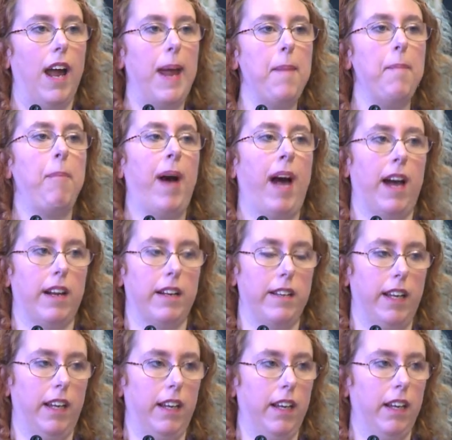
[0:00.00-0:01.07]

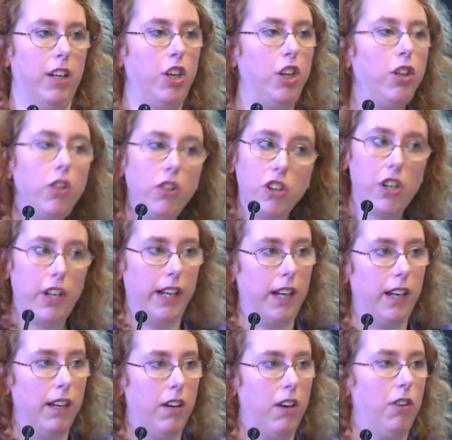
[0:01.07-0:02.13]
impacting
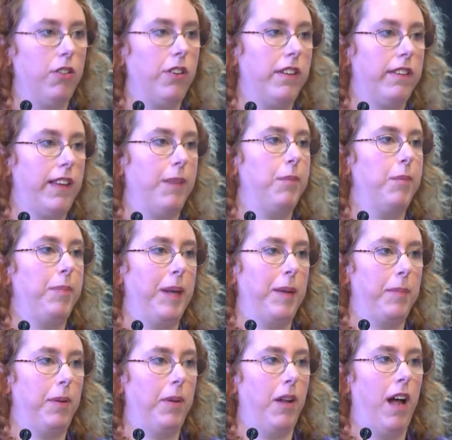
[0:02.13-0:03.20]
hugely on disabled
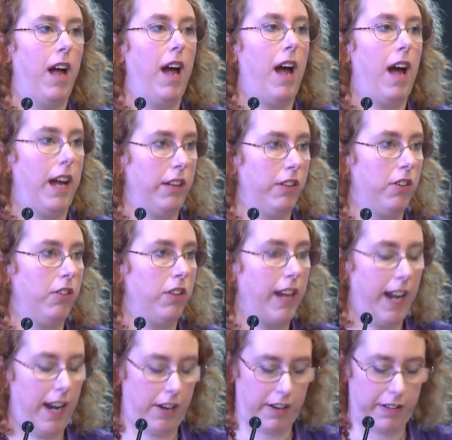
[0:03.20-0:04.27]
people and on
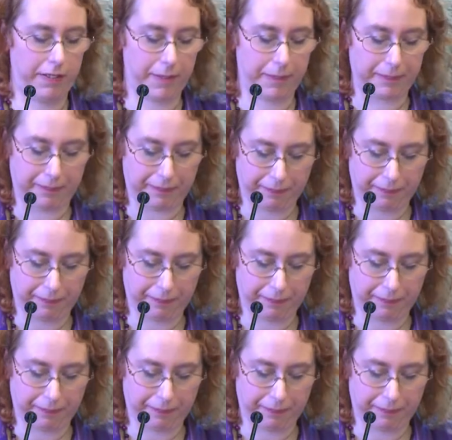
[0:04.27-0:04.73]
carers.